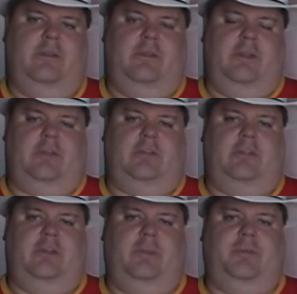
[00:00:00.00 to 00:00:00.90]
next
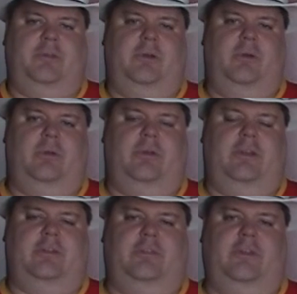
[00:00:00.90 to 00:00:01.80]
episode or
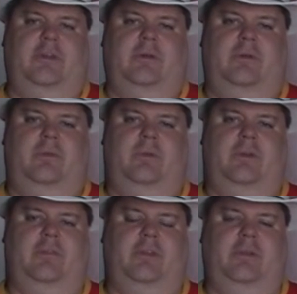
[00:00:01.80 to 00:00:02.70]
next video,
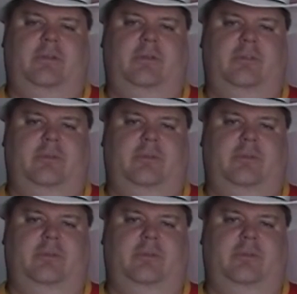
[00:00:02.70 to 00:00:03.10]
whenever you choose to